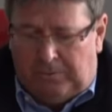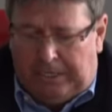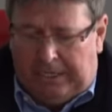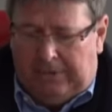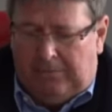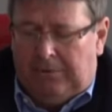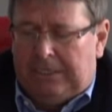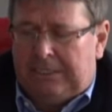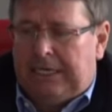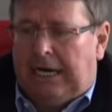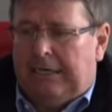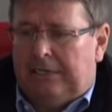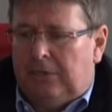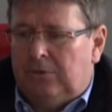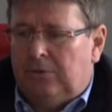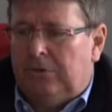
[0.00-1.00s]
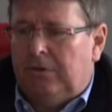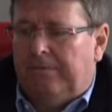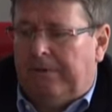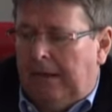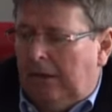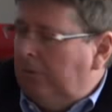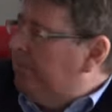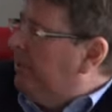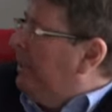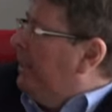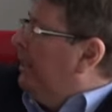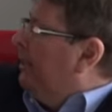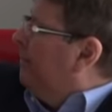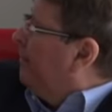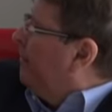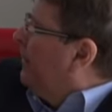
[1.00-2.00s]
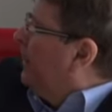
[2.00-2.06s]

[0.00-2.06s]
we started to develop the